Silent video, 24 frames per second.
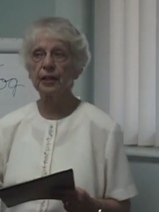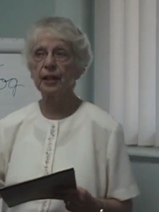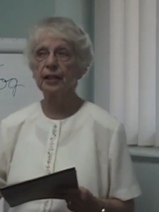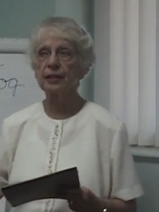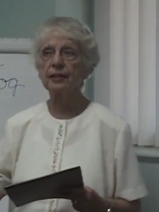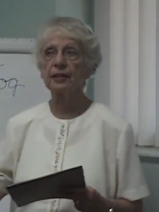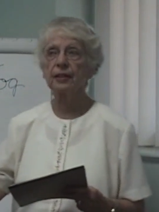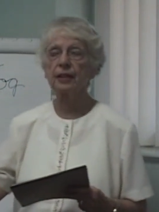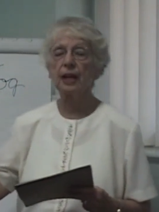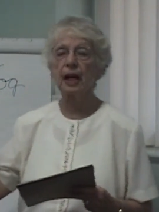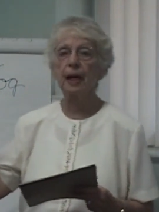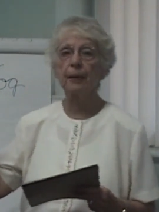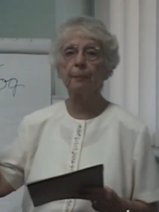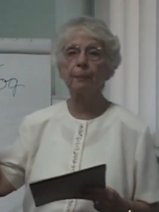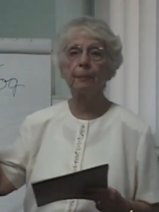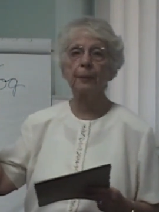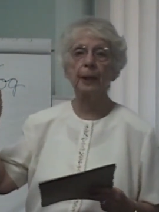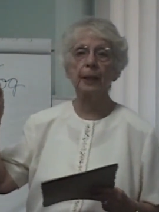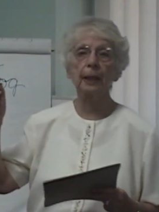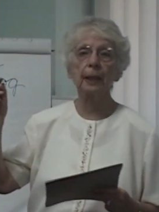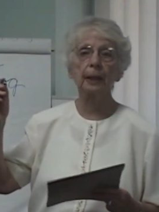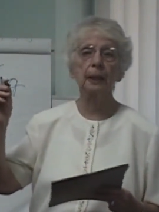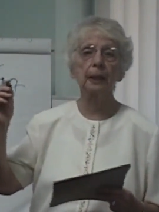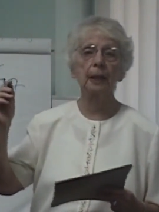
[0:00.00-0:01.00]
they start
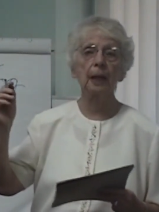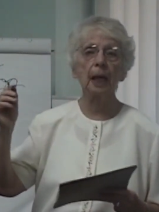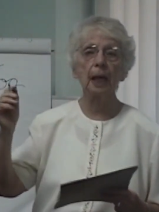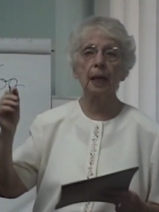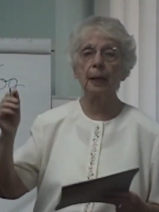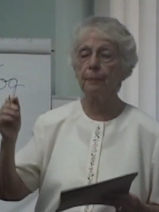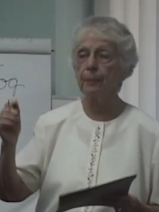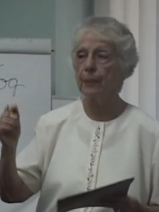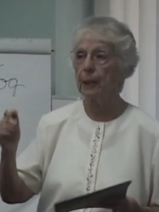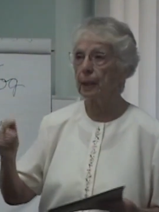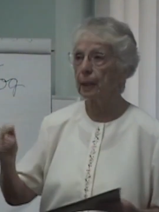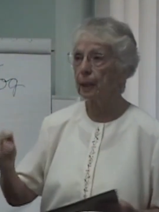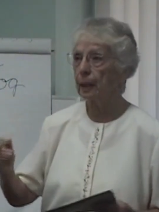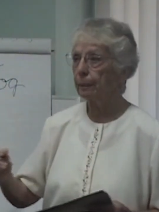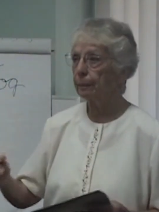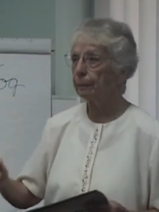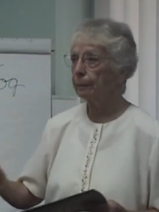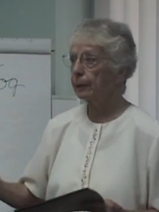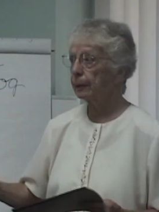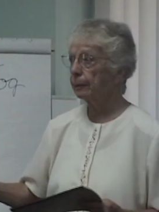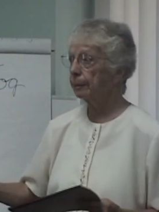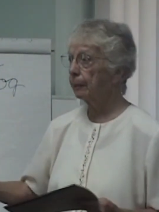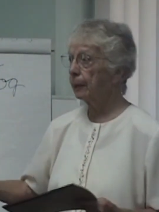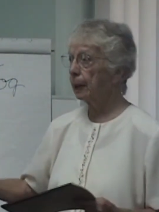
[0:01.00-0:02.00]
by climbing up
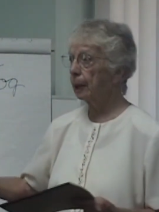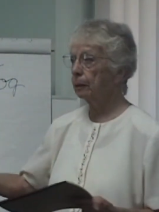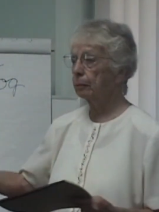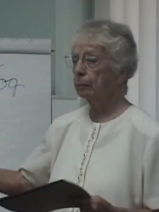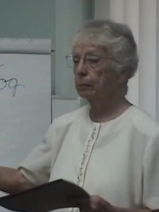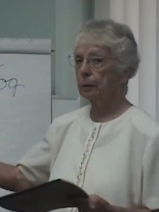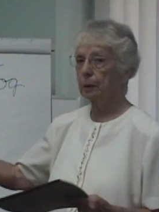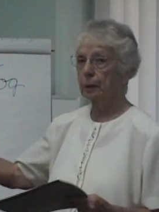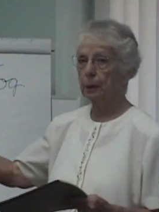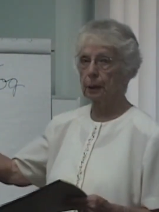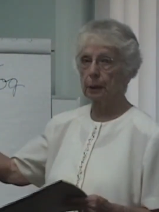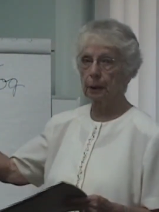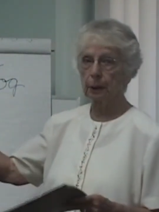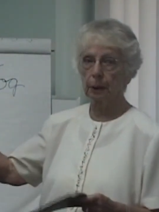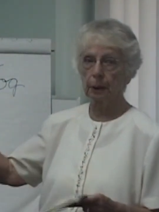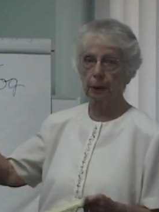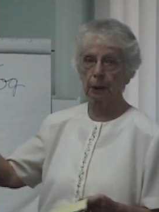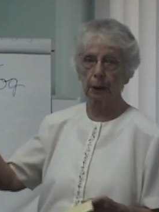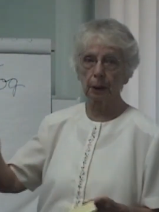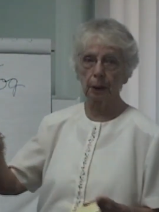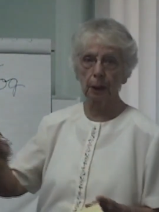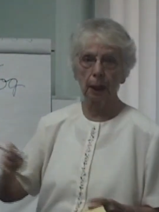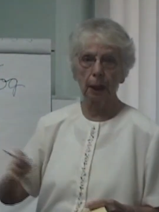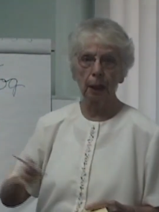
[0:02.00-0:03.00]
a mountain.
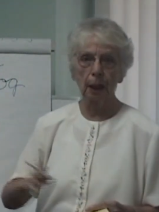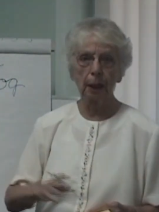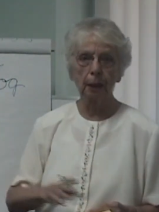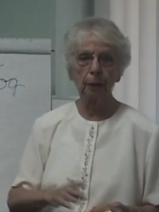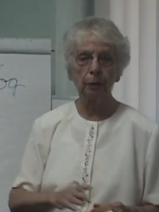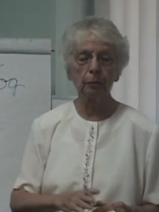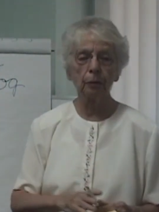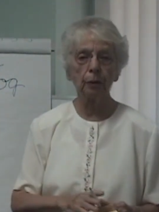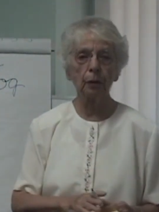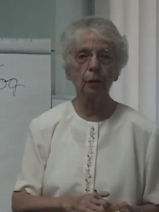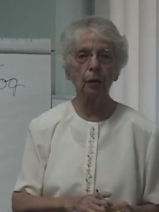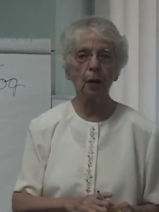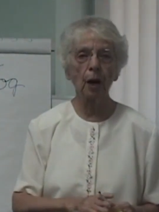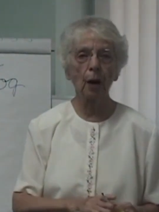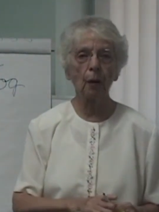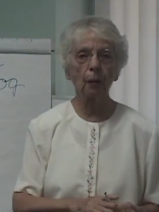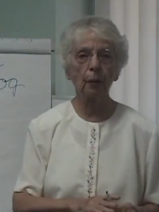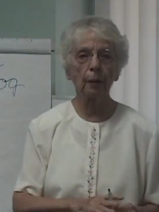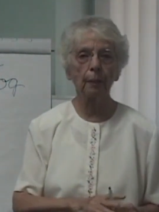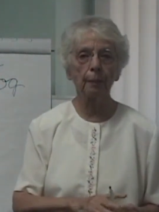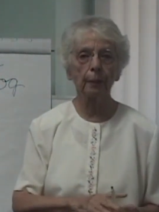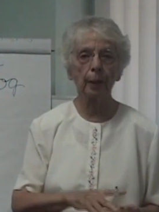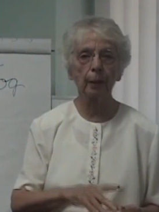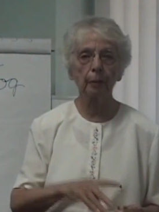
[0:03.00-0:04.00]
You know how
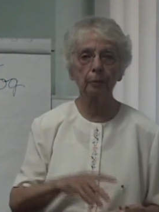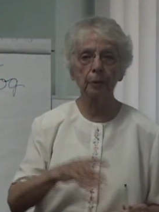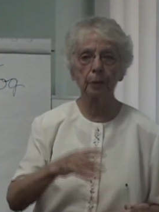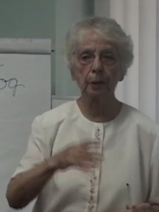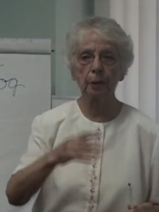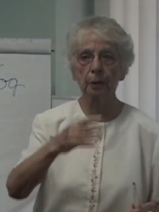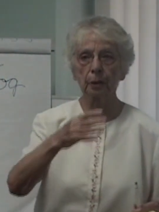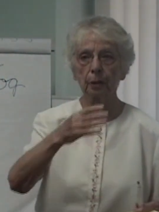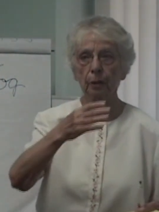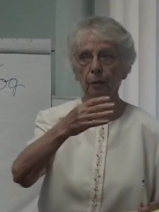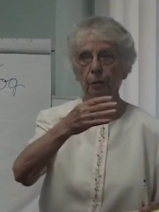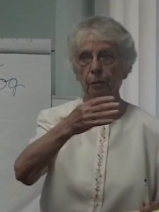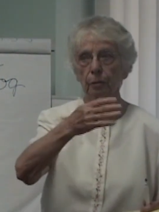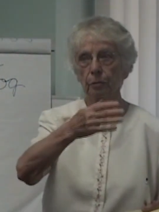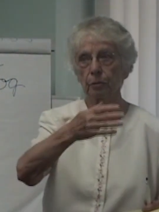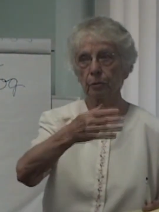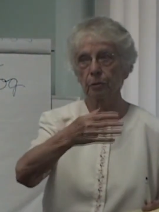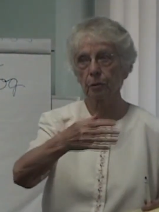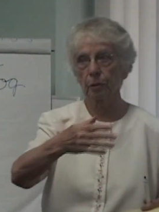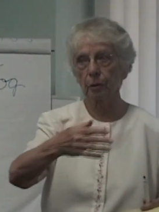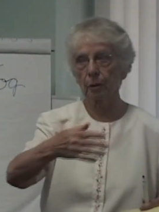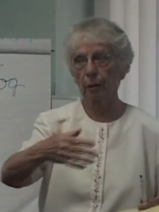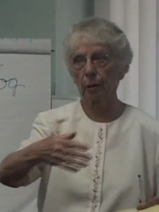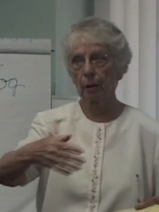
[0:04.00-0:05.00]
a mountain
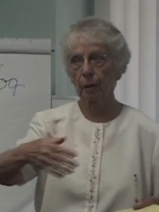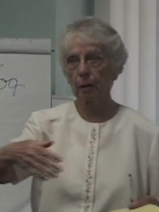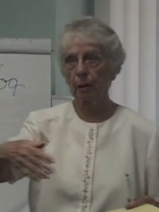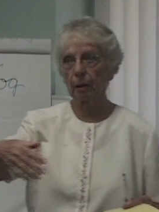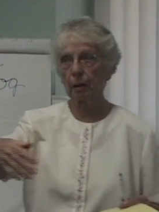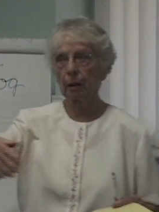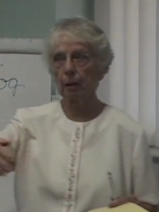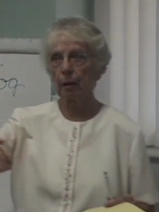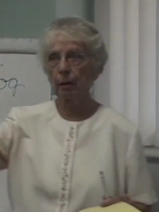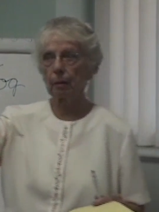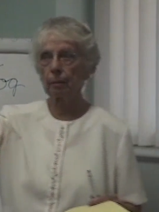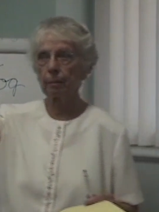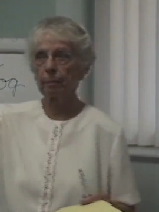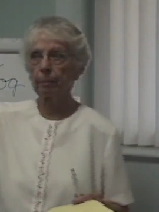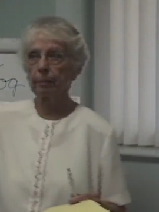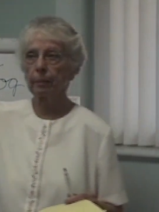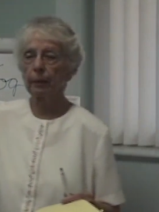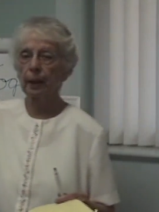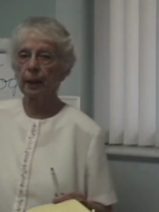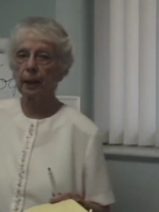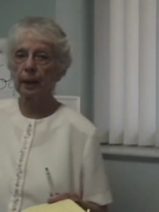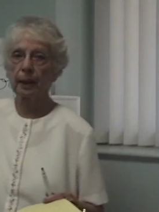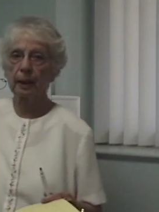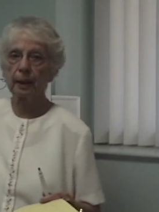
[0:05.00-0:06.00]
goes up
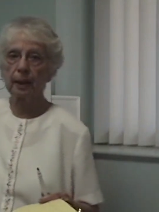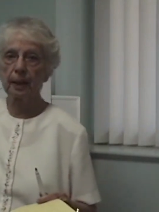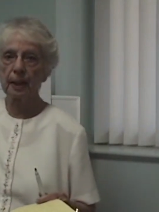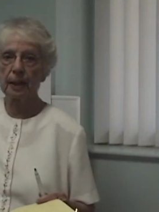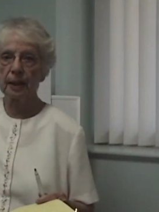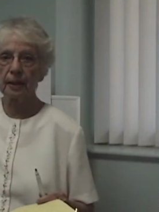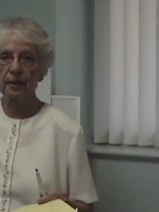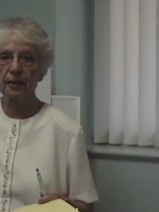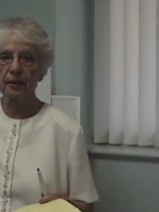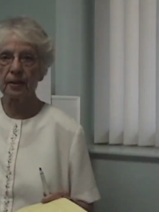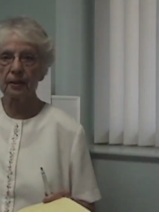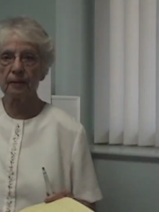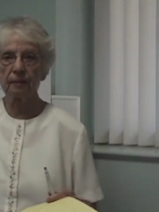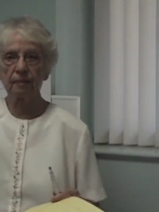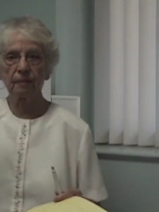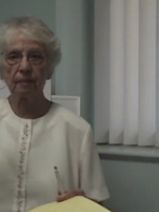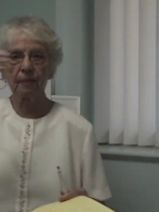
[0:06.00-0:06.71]
like this?